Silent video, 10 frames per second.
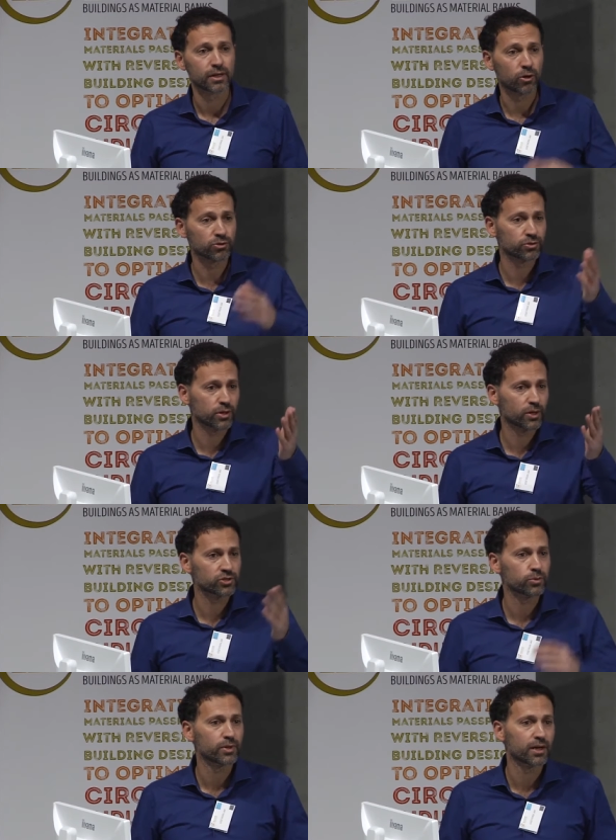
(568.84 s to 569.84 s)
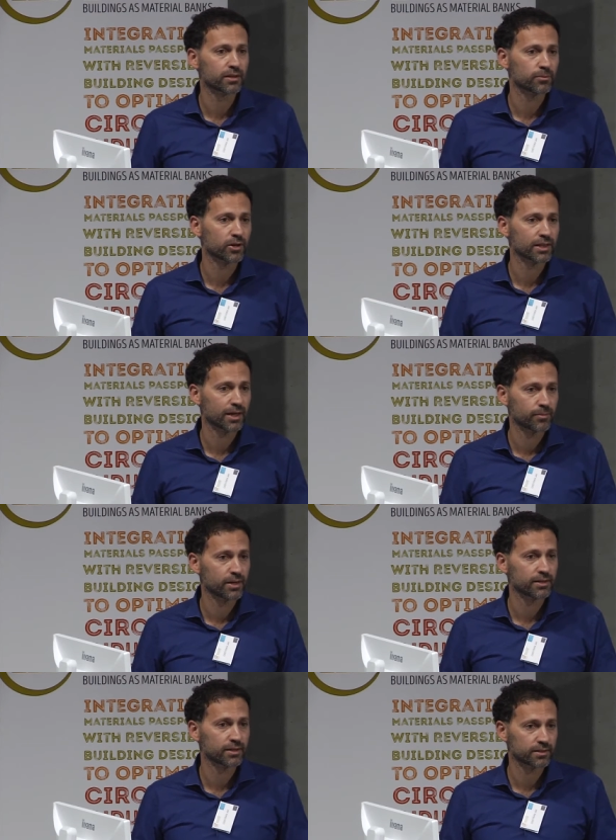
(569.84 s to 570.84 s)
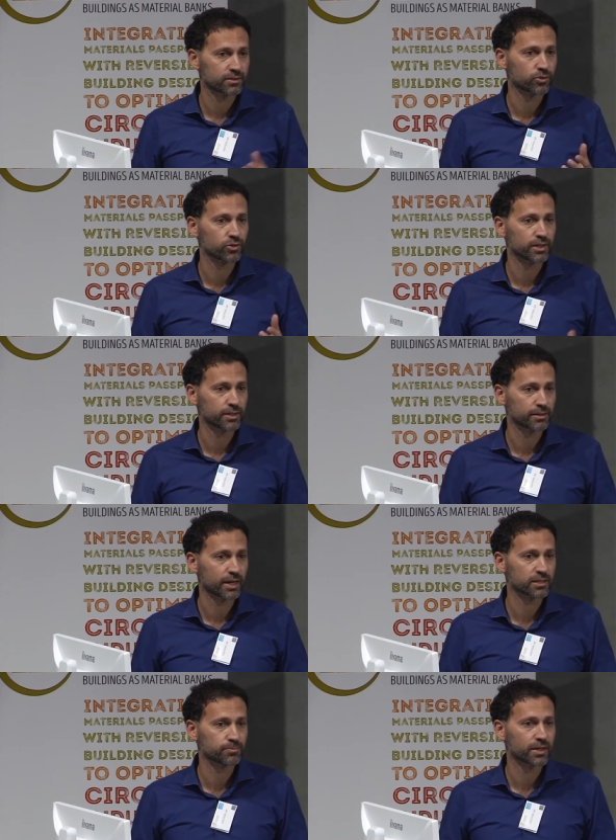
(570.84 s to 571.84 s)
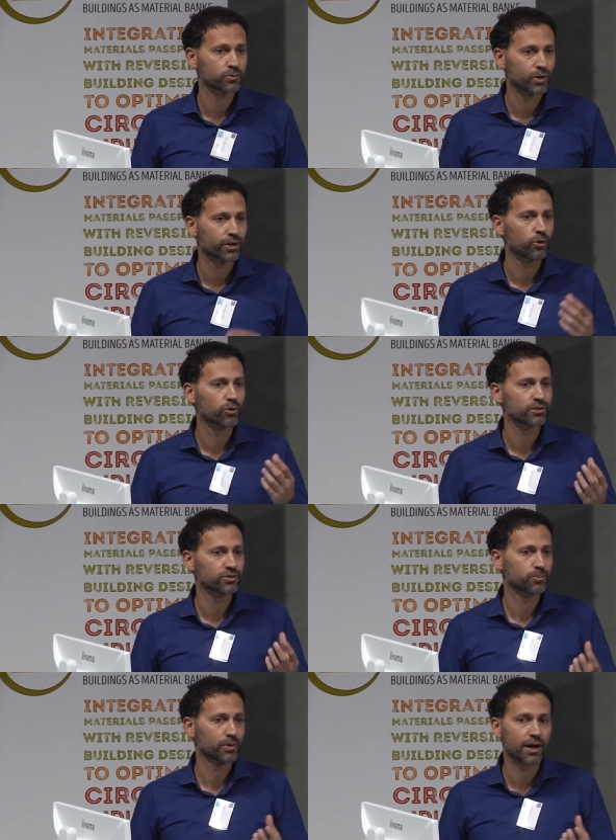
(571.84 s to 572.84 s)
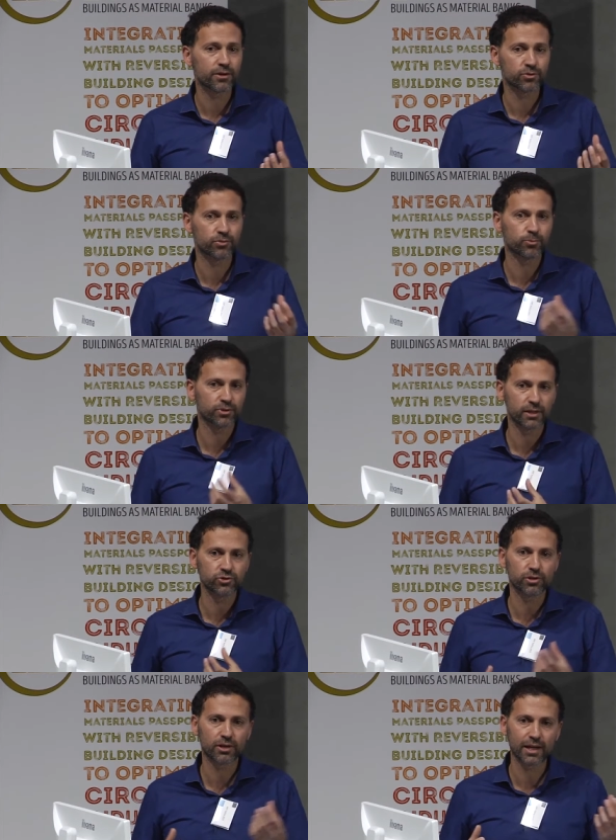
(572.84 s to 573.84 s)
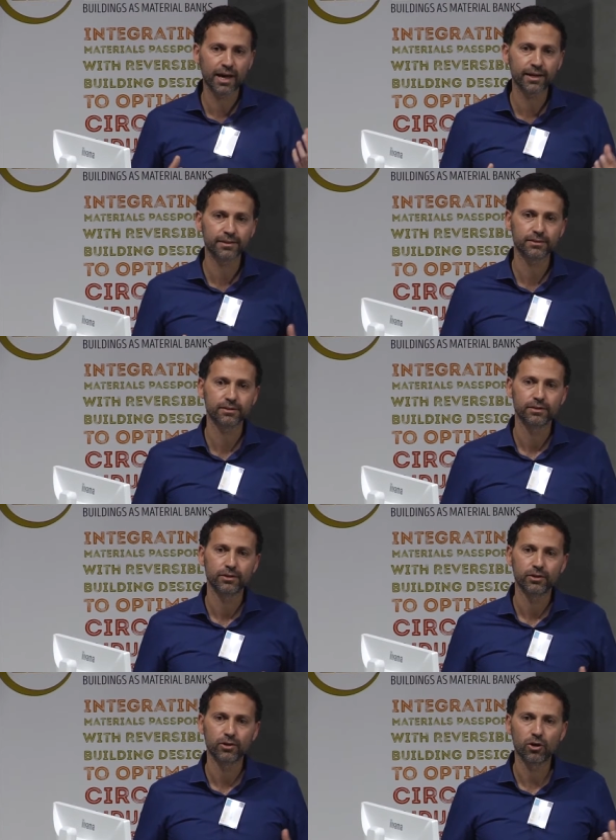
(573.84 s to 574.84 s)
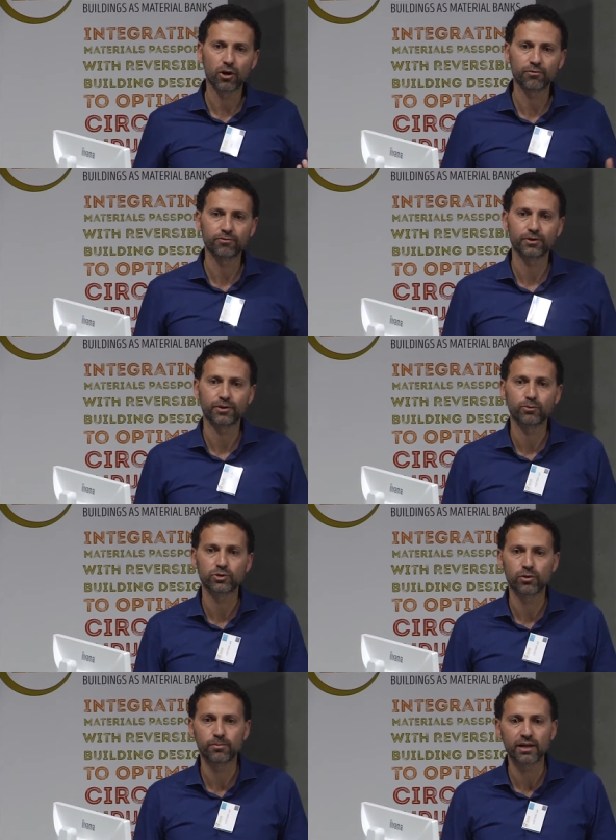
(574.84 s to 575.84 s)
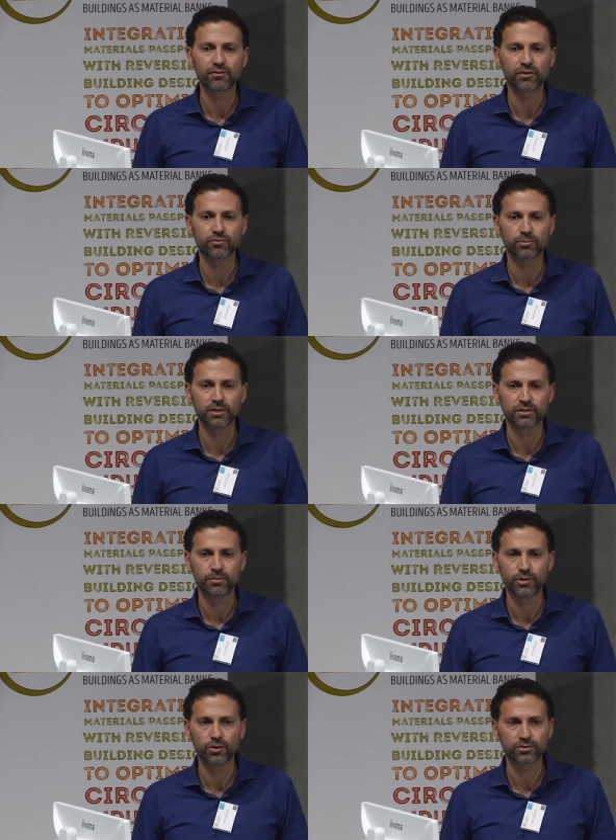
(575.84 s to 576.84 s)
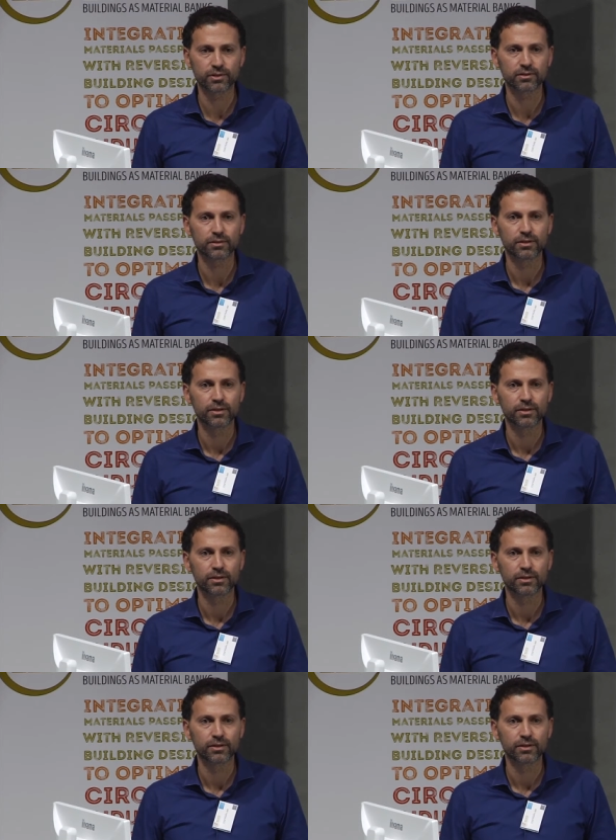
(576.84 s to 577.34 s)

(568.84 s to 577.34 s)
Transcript: Also the question we got about liability, that's a good aspect, where all the suppliers or the potential clients of uh, which will benefit from this symbiosis,